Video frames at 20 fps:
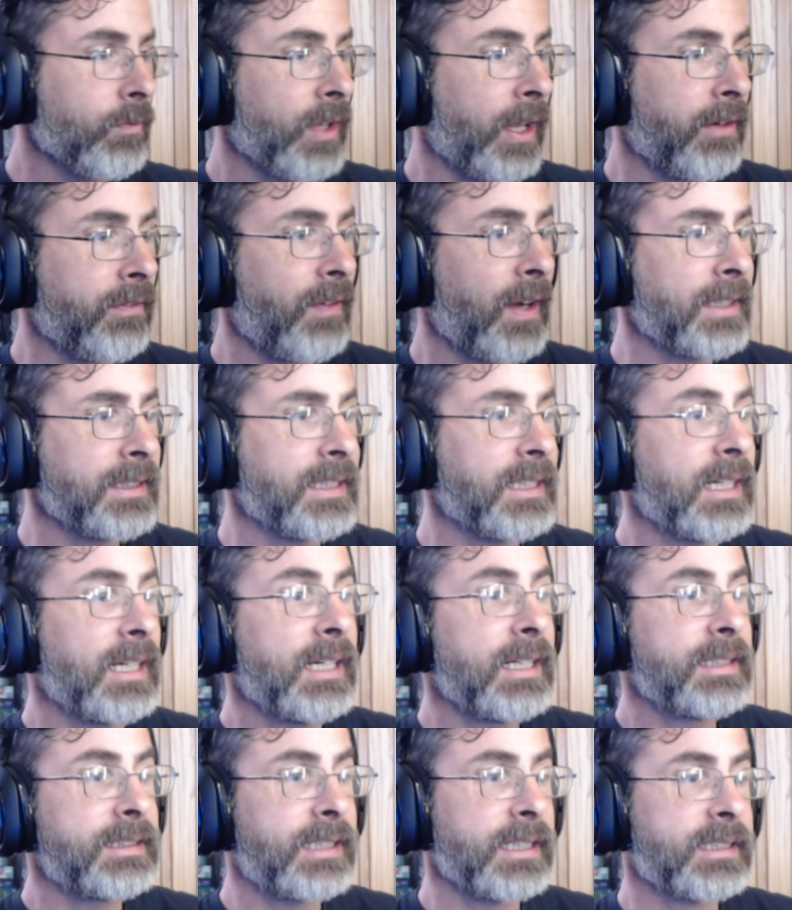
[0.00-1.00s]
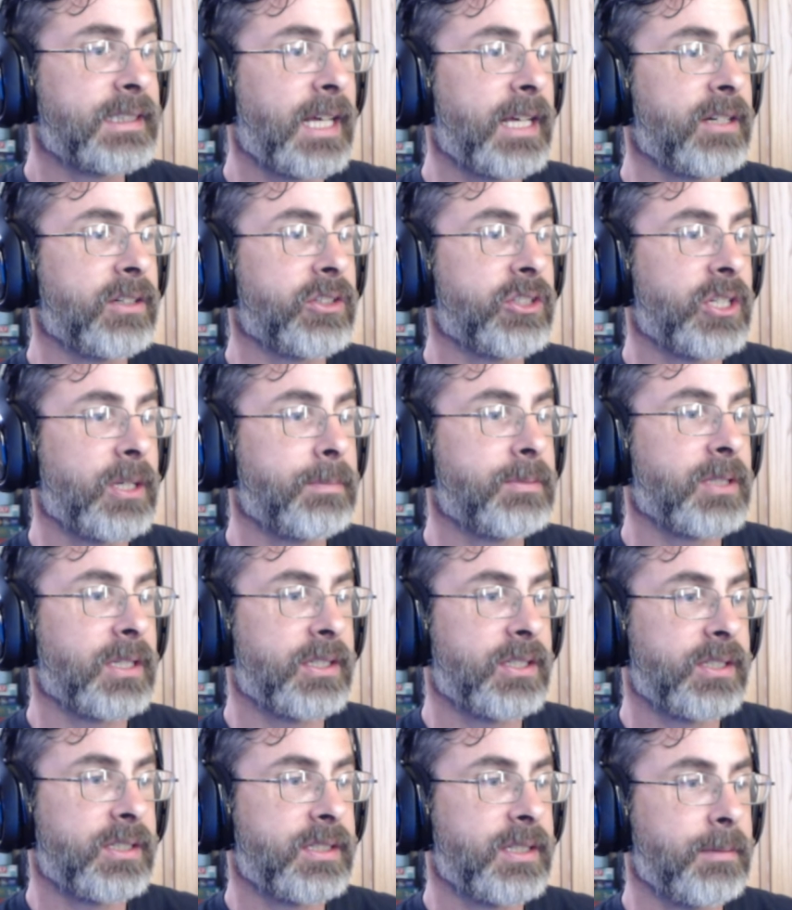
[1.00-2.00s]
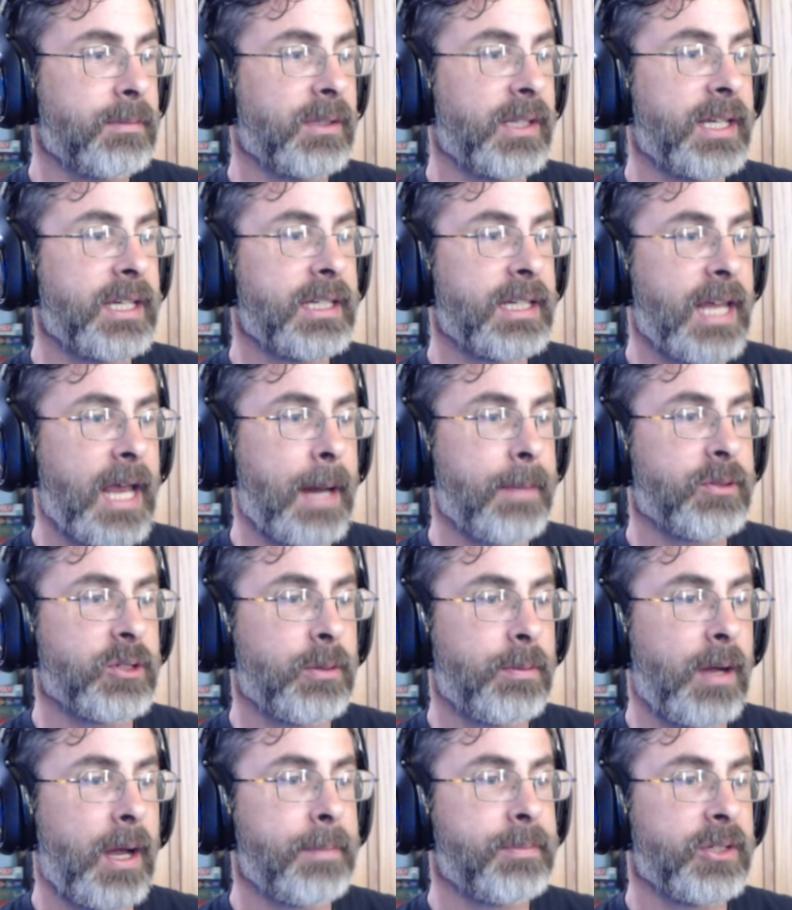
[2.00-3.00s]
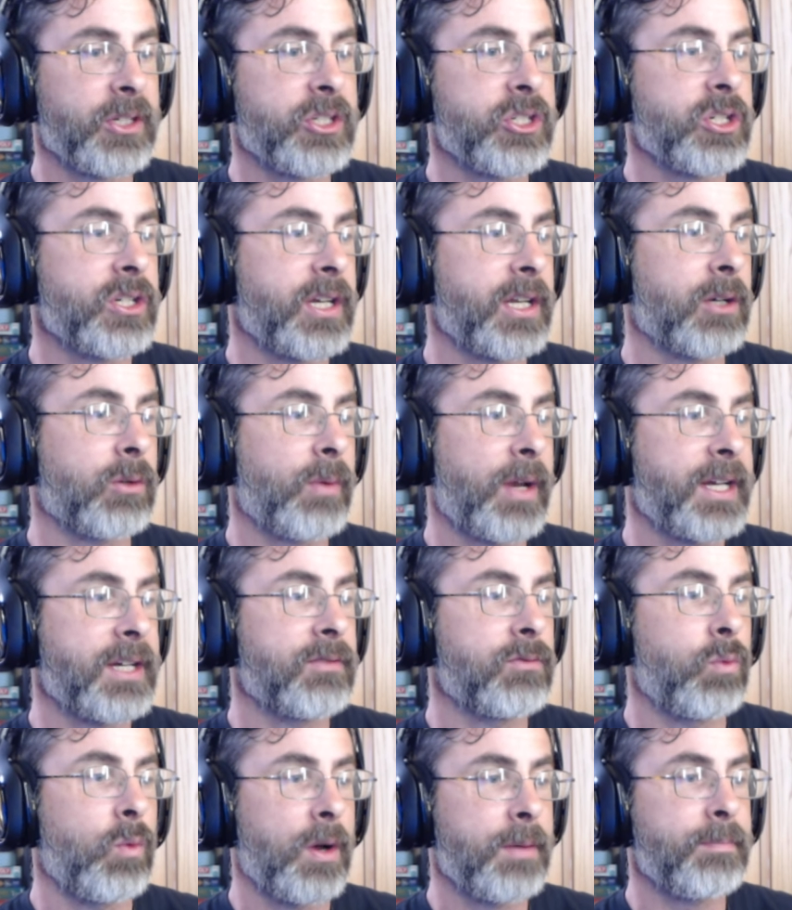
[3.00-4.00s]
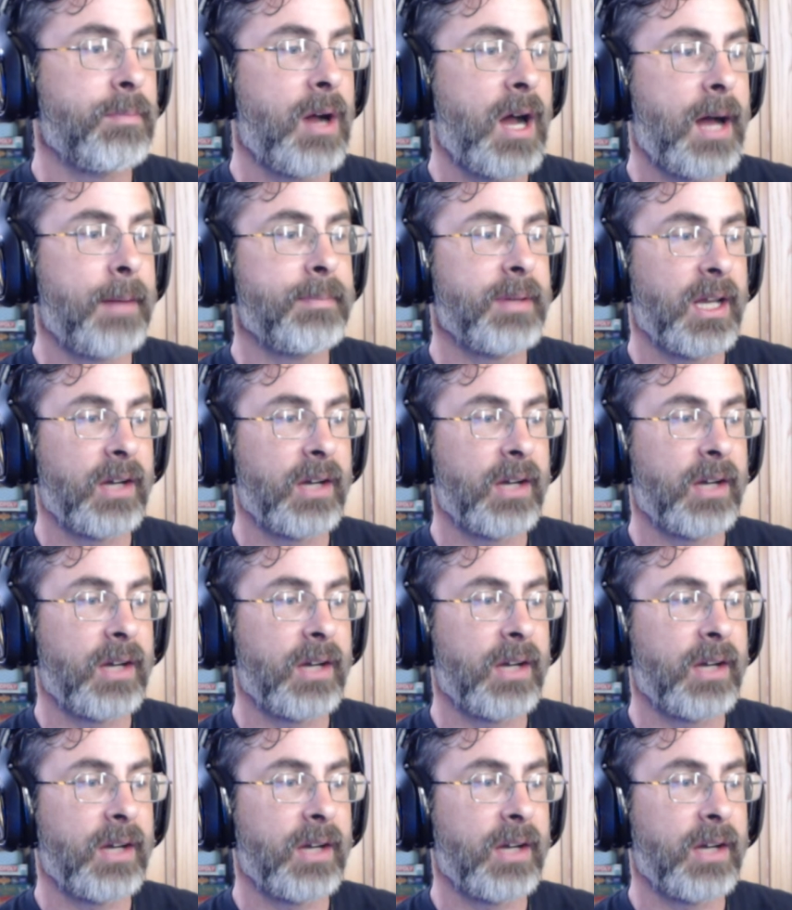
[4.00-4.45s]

And finally, dictatorships assimilate captured population at a rate of 1 pop